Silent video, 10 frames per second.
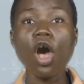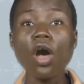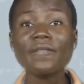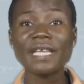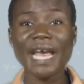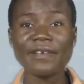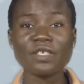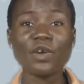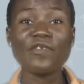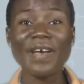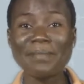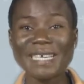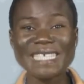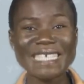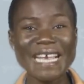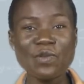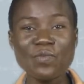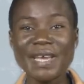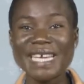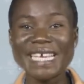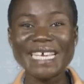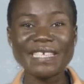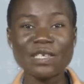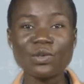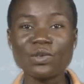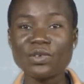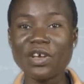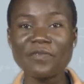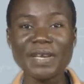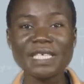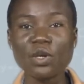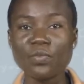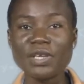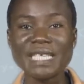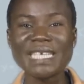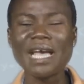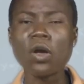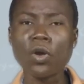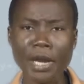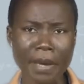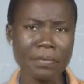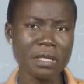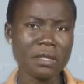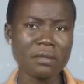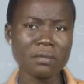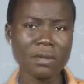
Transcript: All the livestock farmers in Umenike local government community are unhappy.